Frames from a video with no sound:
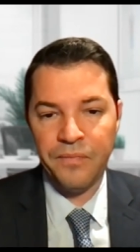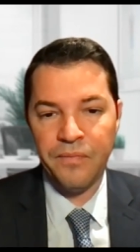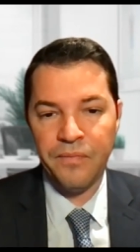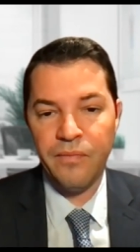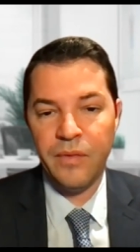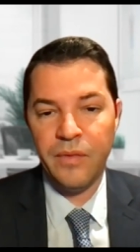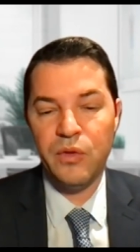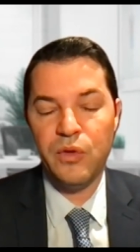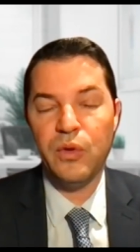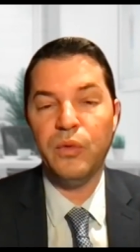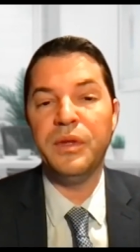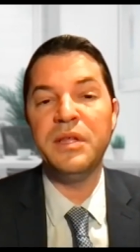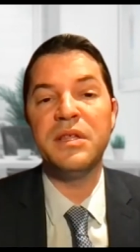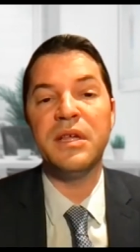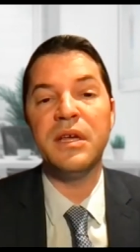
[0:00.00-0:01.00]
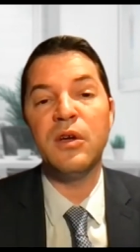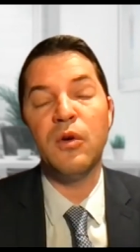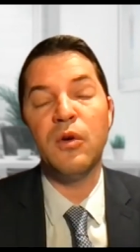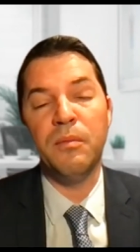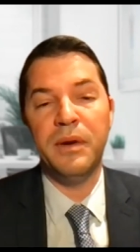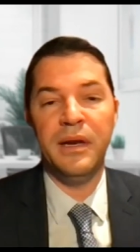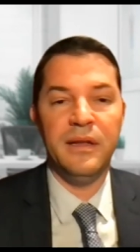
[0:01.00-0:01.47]
Mm? So this is a
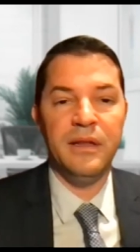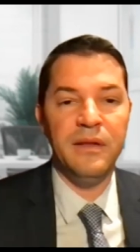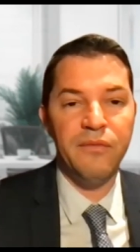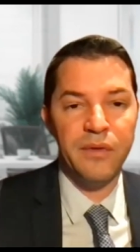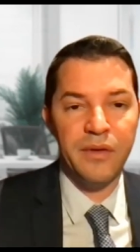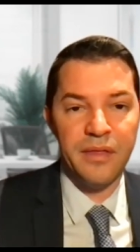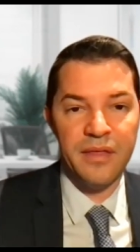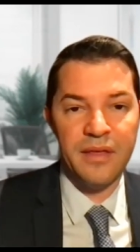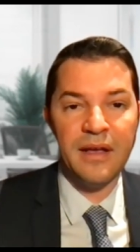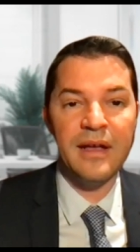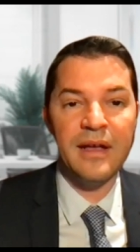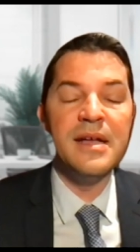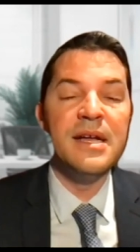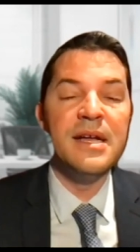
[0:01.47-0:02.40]
completely different thing.